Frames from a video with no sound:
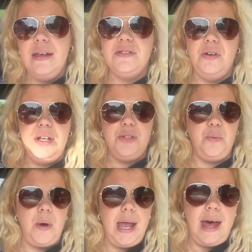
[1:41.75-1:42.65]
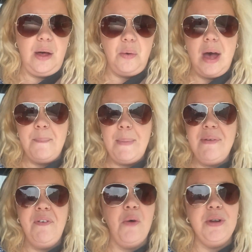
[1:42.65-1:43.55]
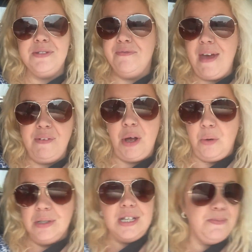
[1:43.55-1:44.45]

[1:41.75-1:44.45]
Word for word: is on its way out. My phone is very old.